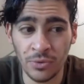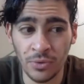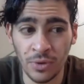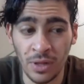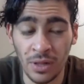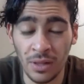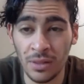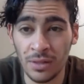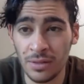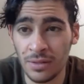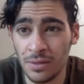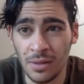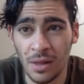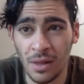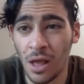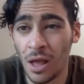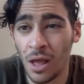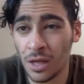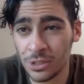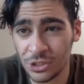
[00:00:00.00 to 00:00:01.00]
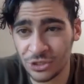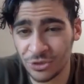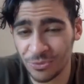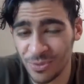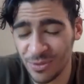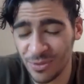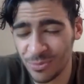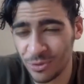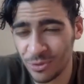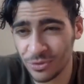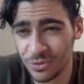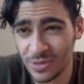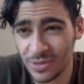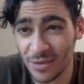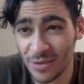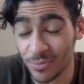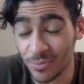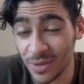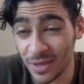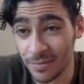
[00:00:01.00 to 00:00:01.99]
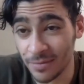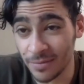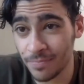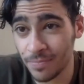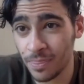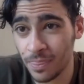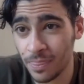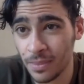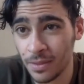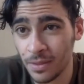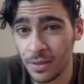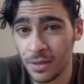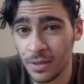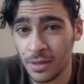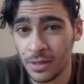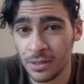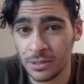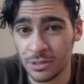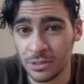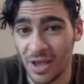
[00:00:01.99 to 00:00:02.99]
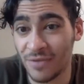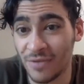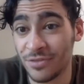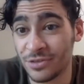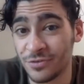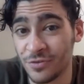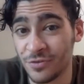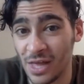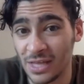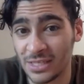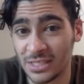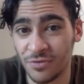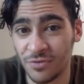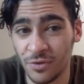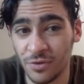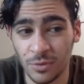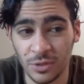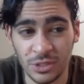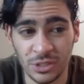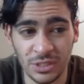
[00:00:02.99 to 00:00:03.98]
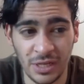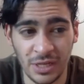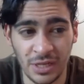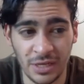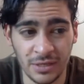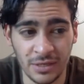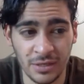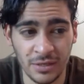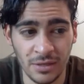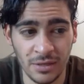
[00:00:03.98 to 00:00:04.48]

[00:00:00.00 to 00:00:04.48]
uh, hundreds of people do that with me. So I have this philosophy, which is like,